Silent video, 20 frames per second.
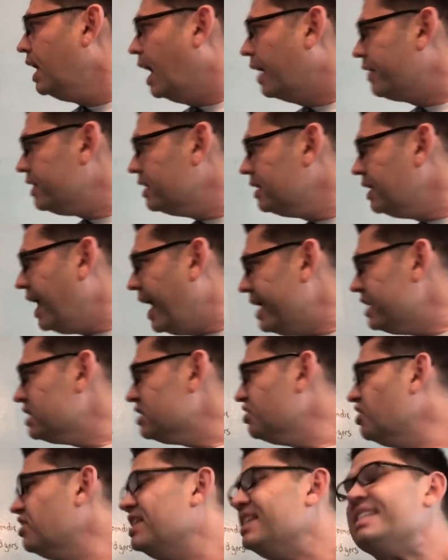And then
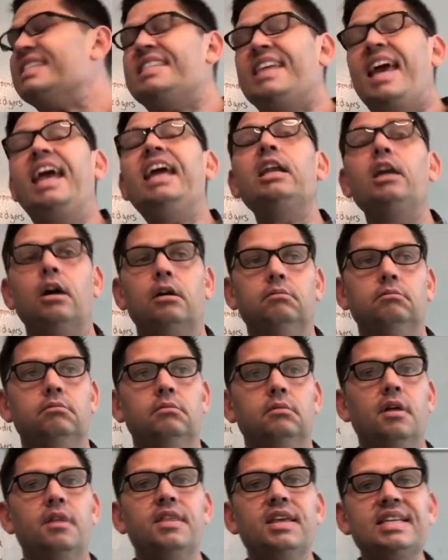lastly, the data.
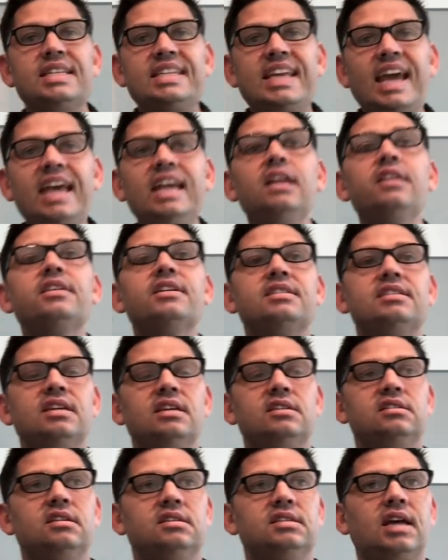The data that
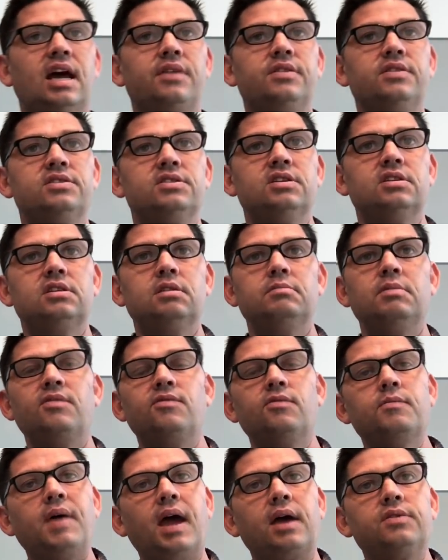sits inside the system,
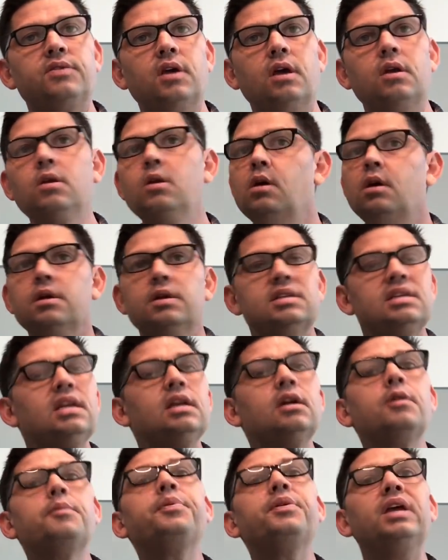even back then, is
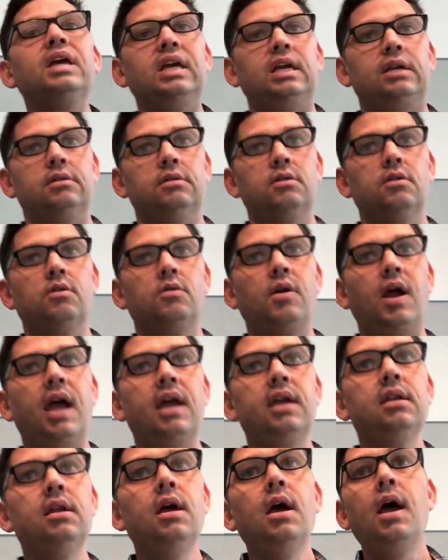incomplete,
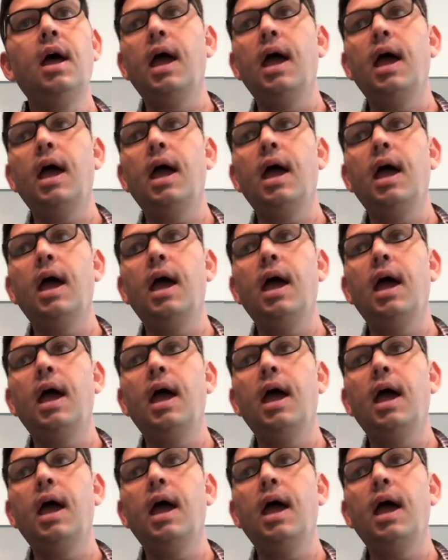right?